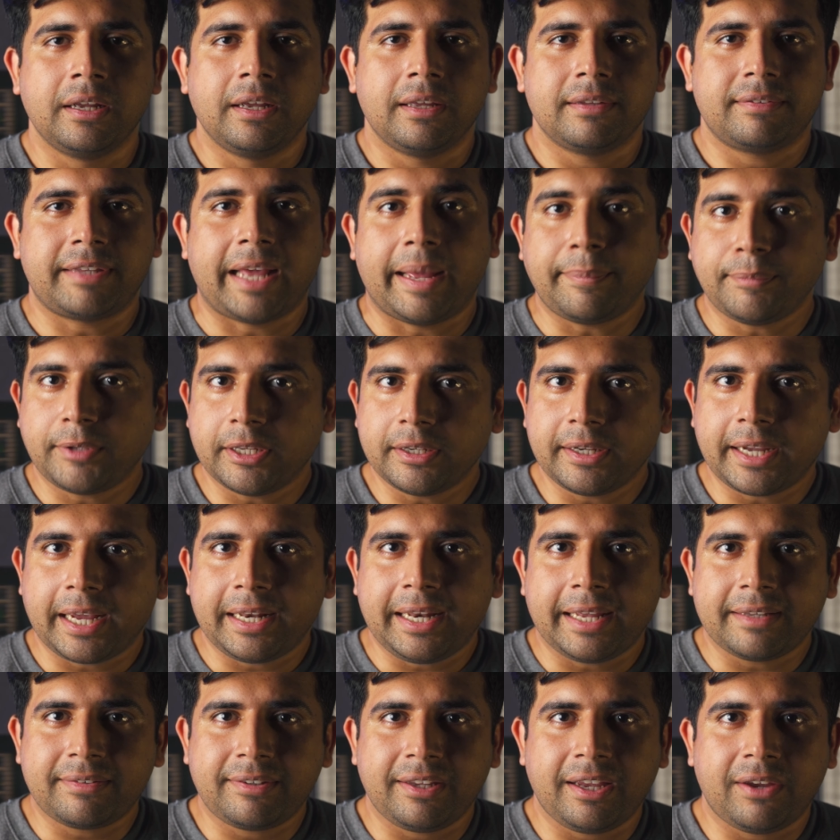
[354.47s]
Samsung
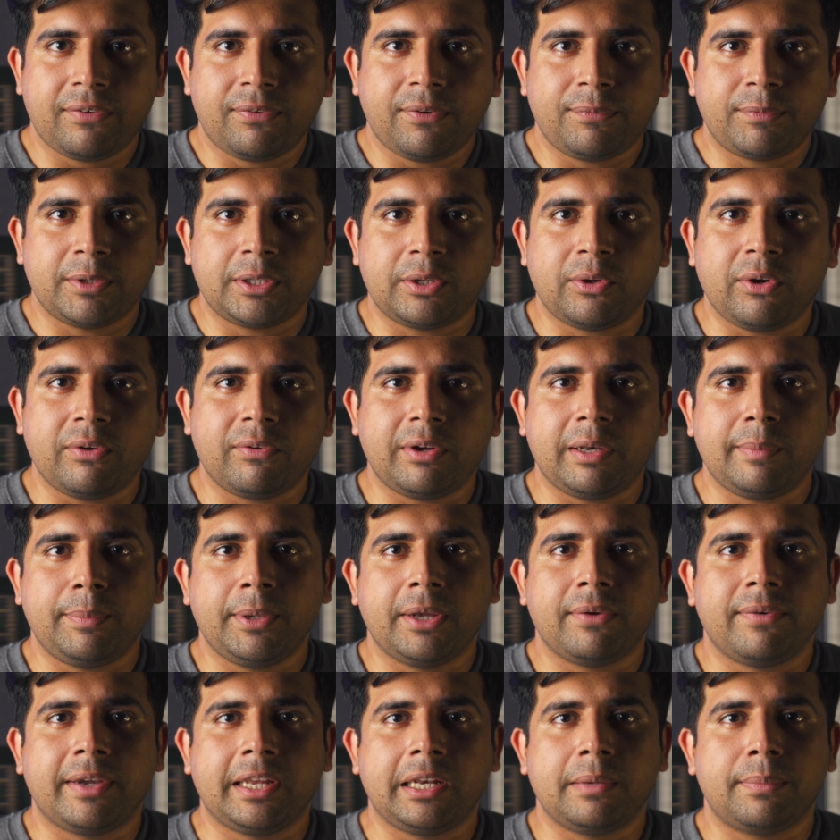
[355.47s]
Galaxy A53 will
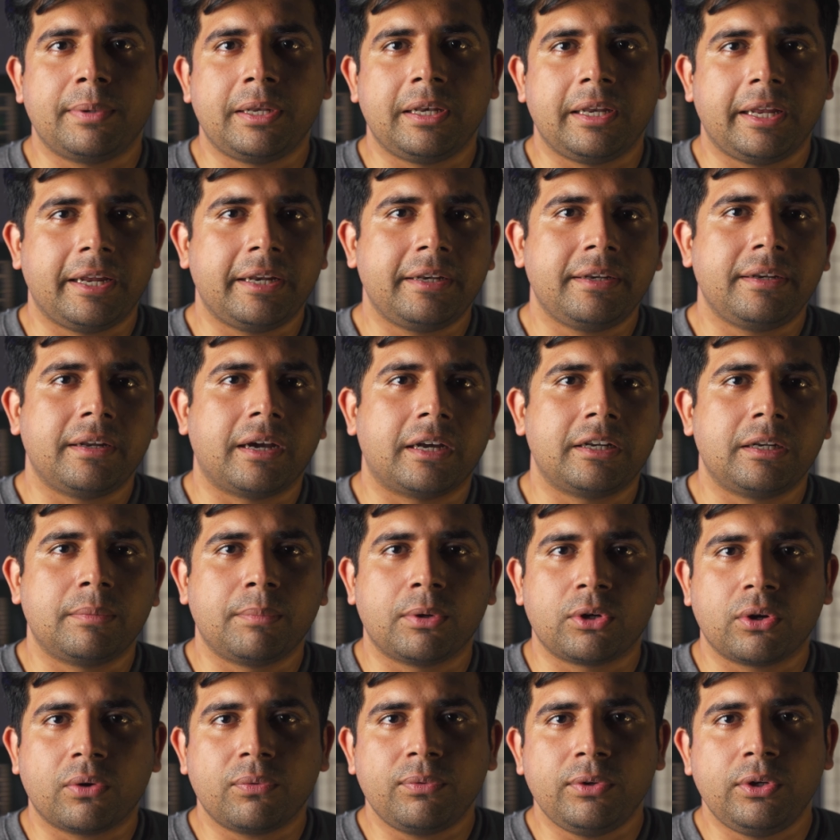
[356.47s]
be available in a
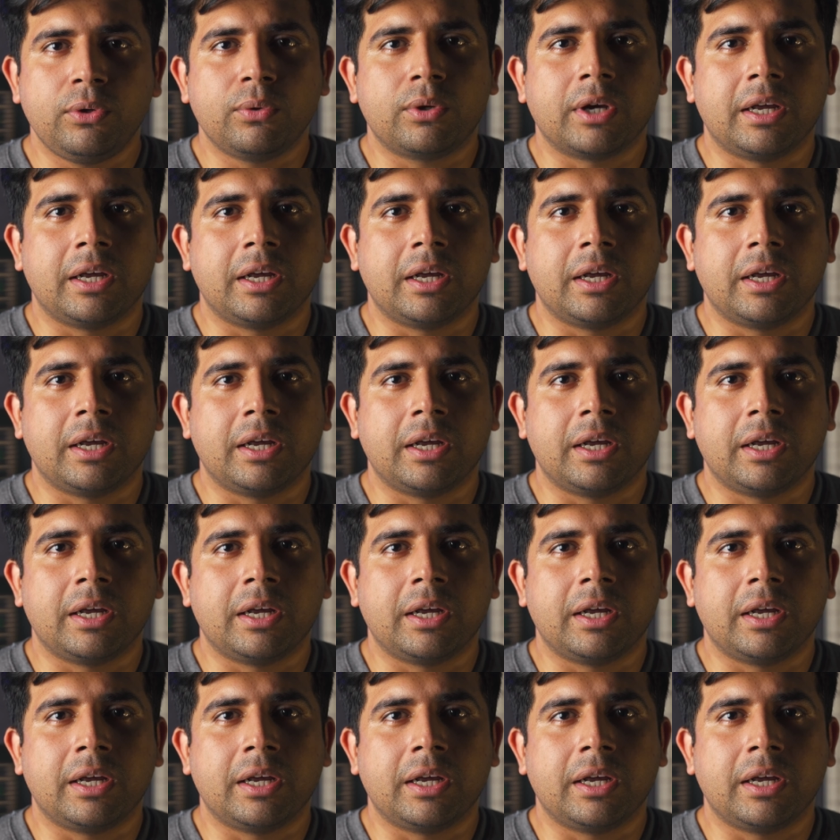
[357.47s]
number of new